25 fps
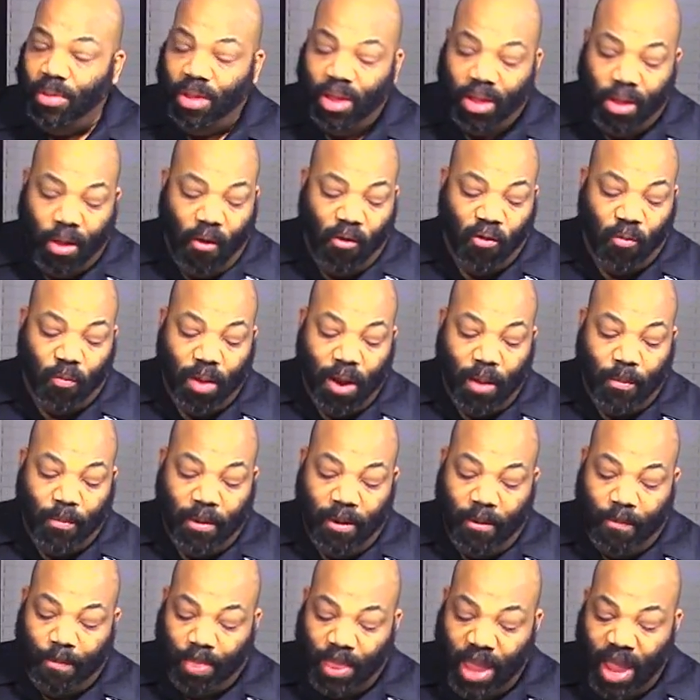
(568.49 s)
with the ghost
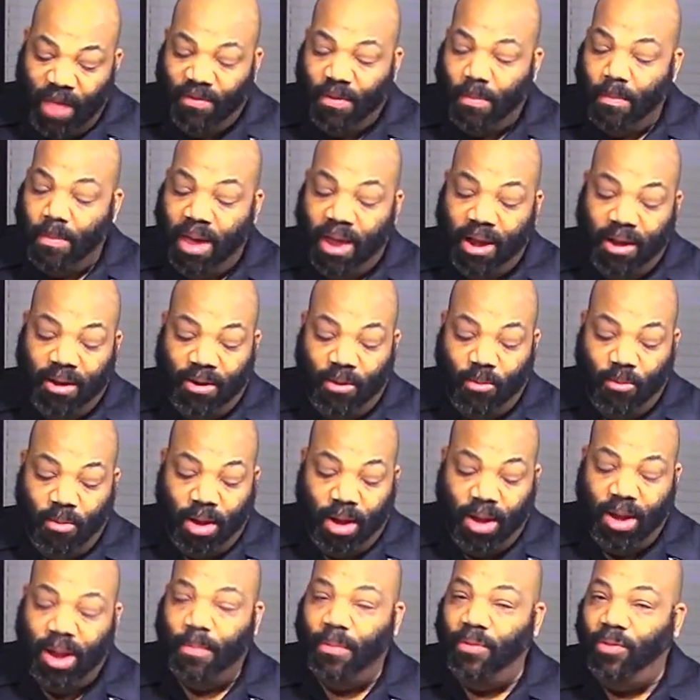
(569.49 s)
pepper even better than the
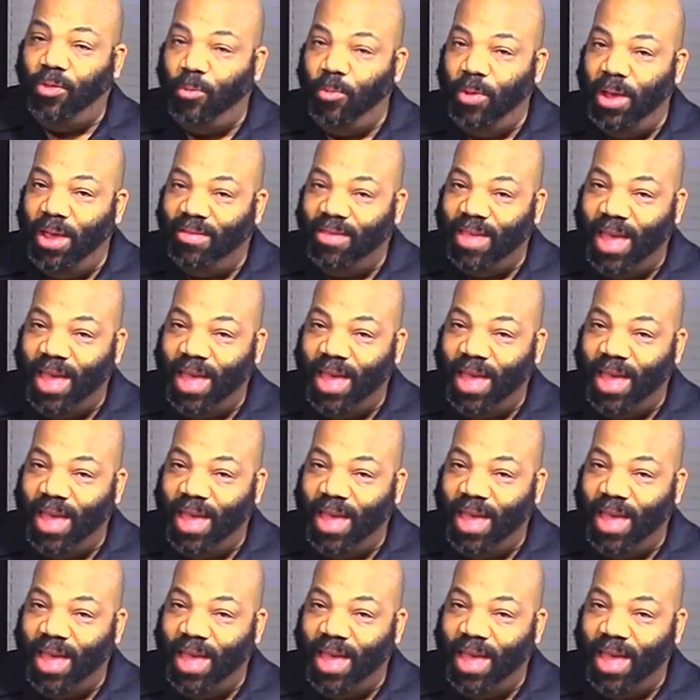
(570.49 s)
one in number 3.